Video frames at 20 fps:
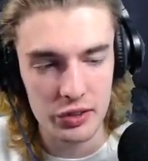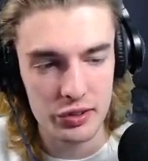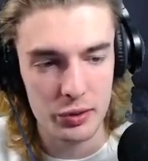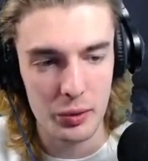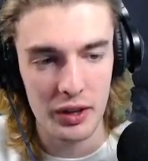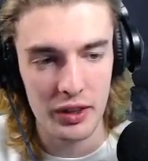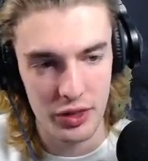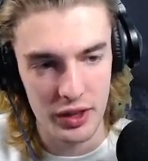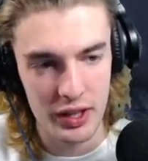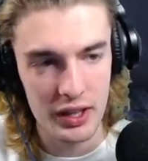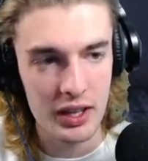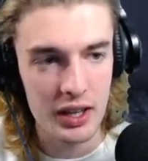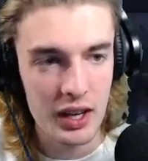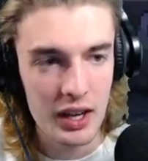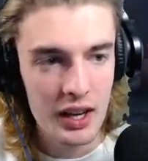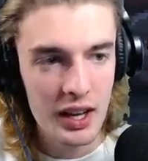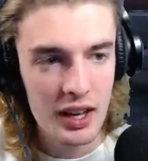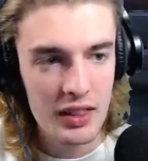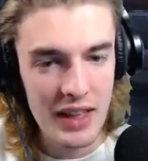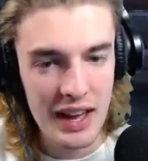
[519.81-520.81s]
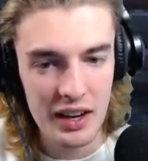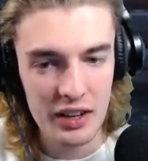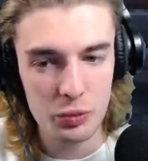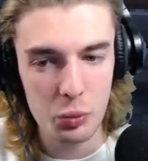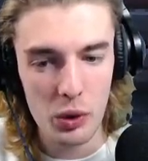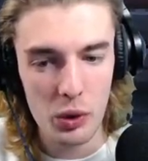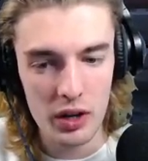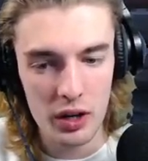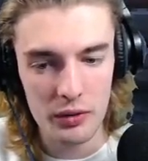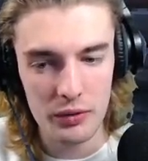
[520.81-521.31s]
So I think that is
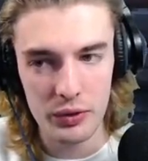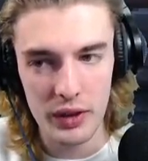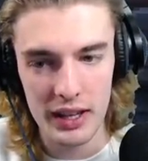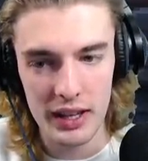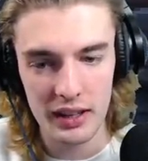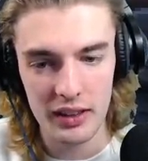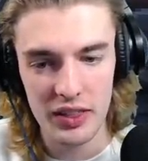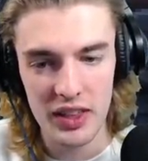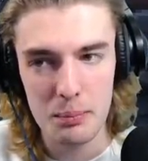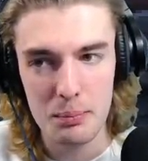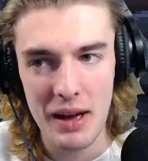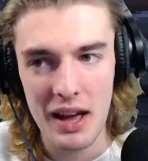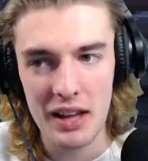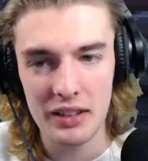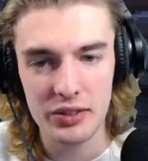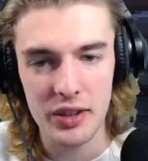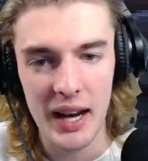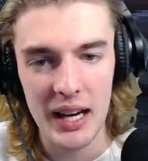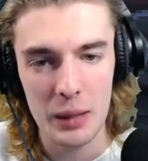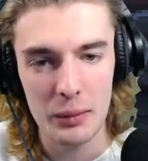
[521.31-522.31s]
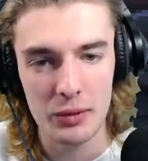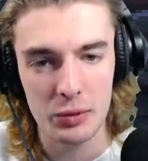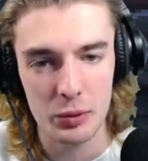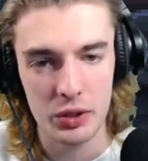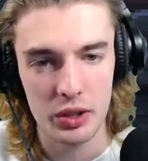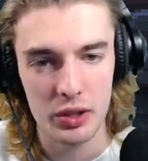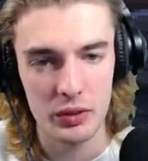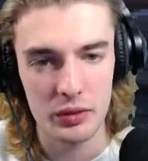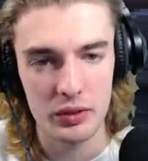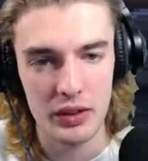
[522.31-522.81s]
one of like the best items we
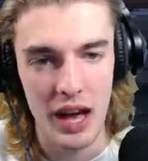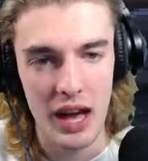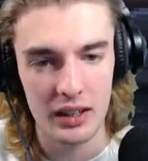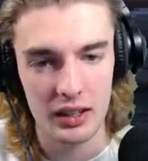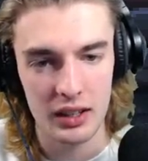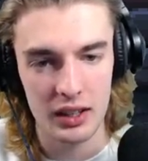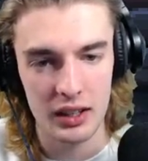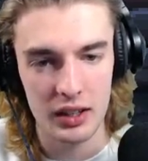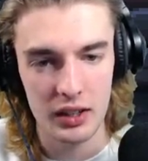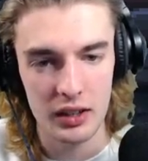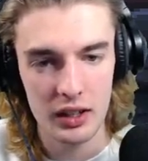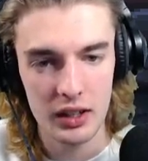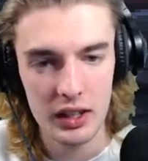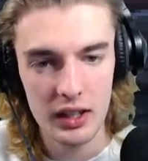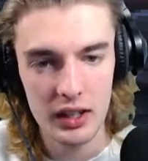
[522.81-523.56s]
could have gotten here.